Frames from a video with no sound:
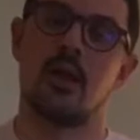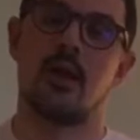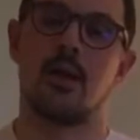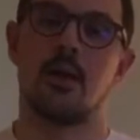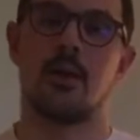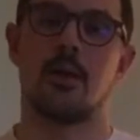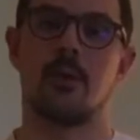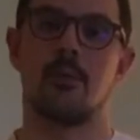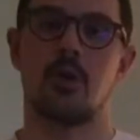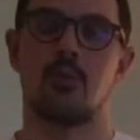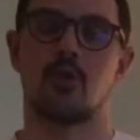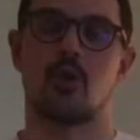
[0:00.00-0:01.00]

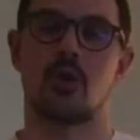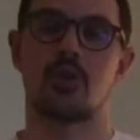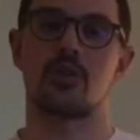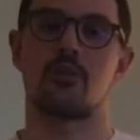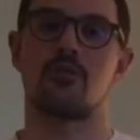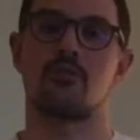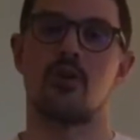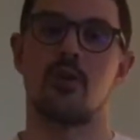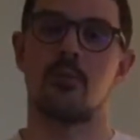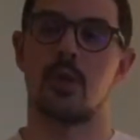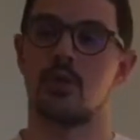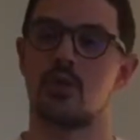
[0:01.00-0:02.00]
but a progression
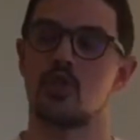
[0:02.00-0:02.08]
from